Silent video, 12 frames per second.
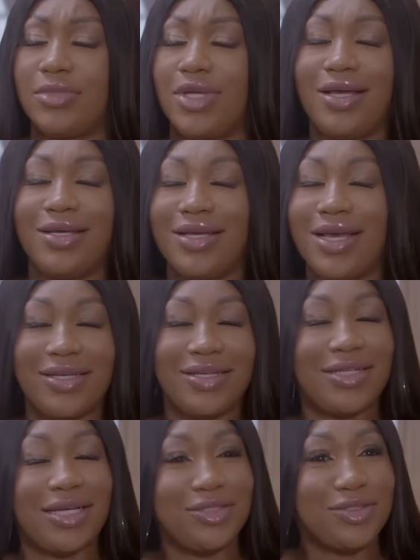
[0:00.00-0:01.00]
I
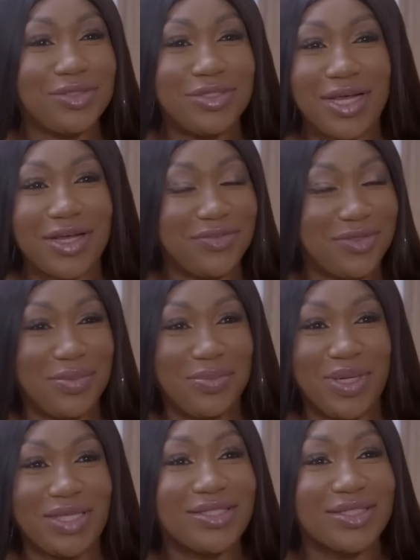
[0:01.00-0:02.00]
don't have a
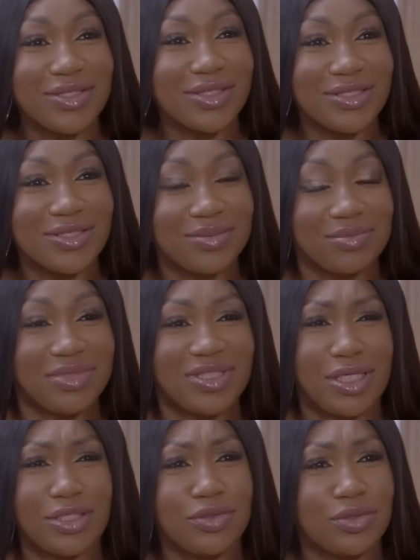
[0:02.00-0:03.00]
particular
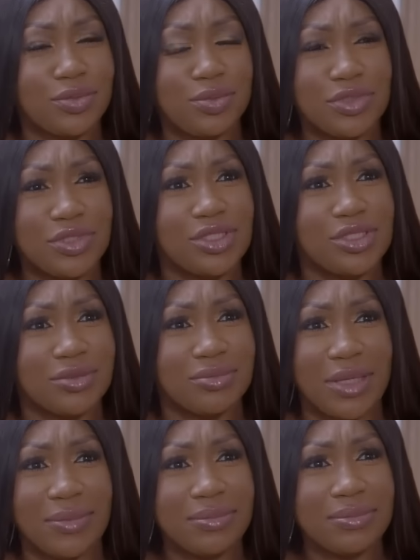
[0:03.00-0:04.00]
sexual position,
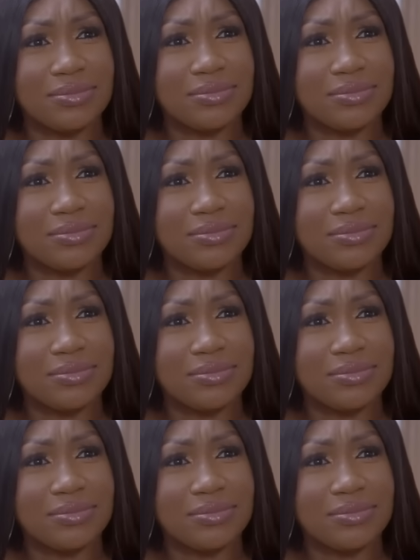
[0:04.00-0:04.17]
ma'am.